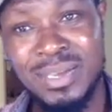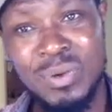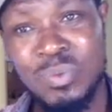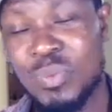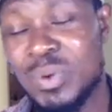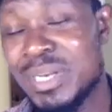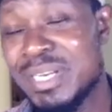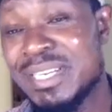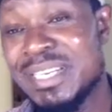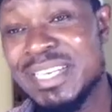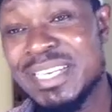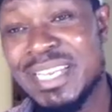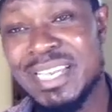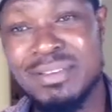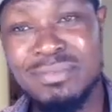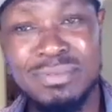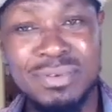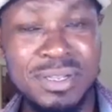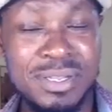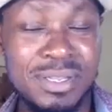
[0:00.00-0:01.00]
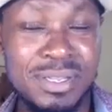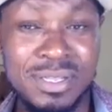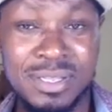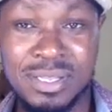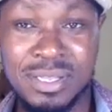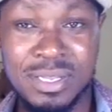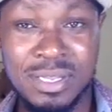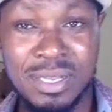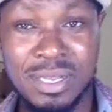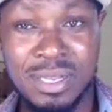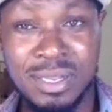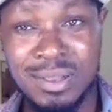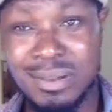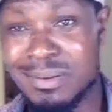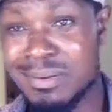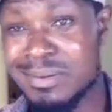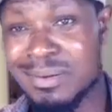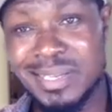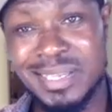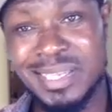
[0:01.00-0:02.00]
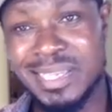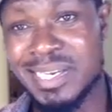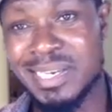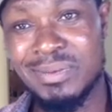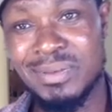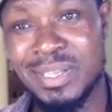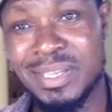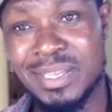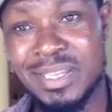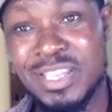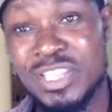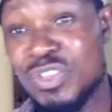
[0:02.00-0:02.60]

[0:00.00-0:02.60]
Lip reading: will never go anywhere.